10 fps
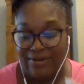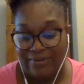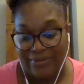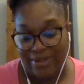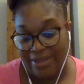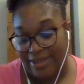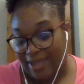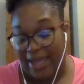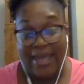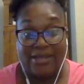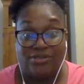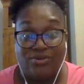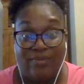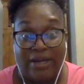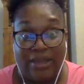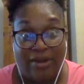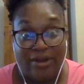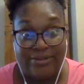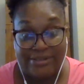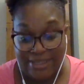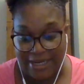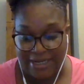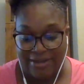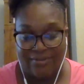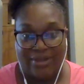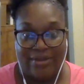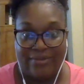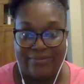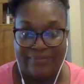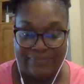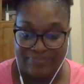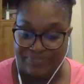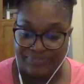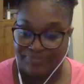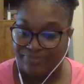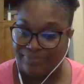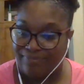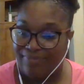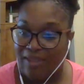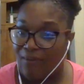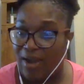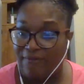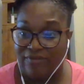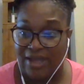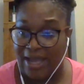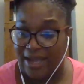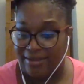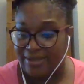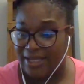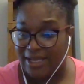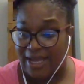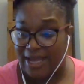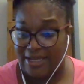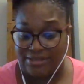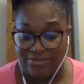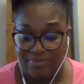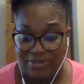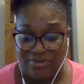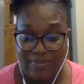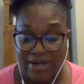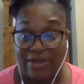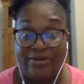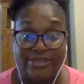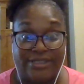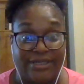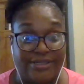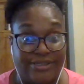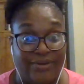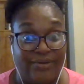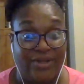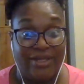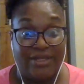know I had two money cards. And here we go. Well, I forgot I had to put two money cards in there. So,